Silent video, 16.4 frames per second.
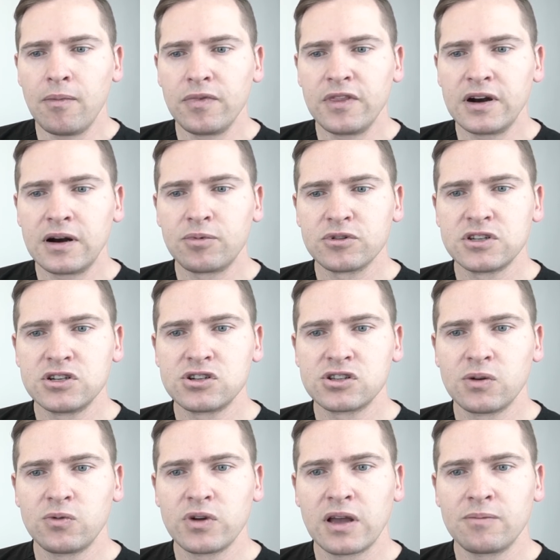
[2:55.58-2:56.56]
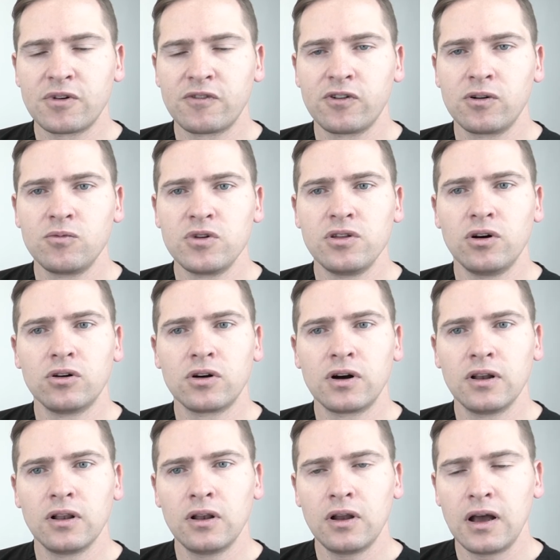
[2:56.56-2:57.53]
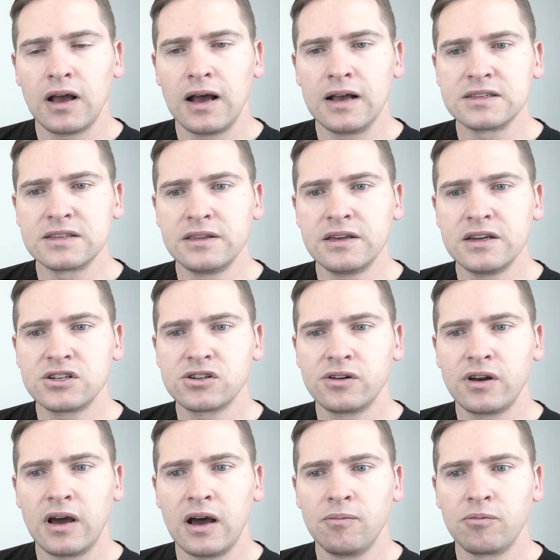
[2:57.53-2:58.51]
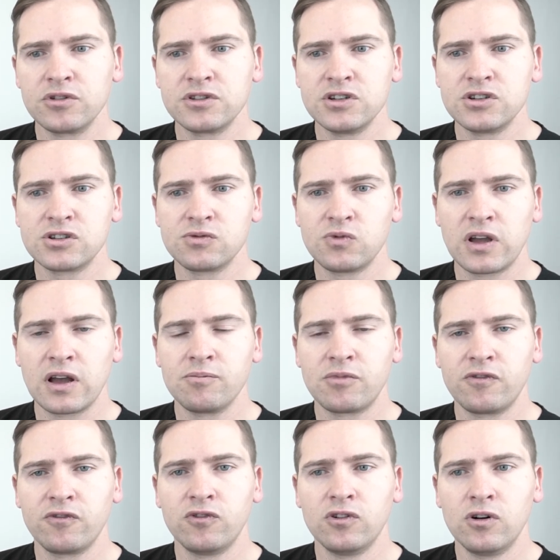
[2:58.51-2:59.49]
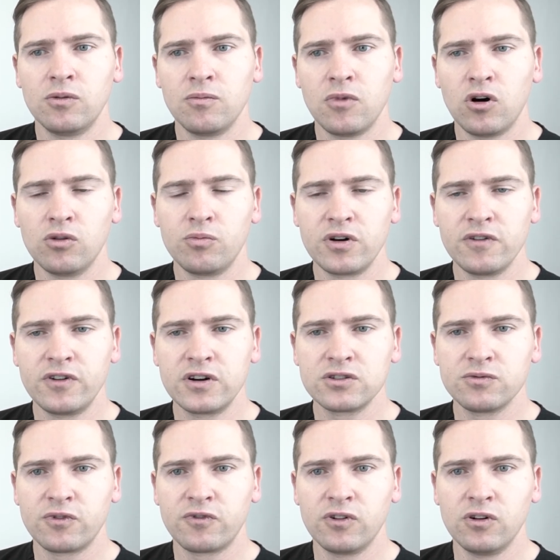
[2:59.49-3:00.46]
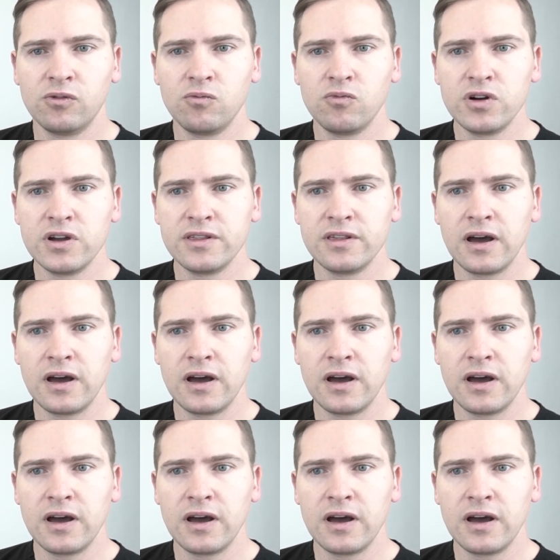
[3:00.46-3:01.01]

There are procedures that we can perform with oral sedation and procedures we can perform or prefer to perform with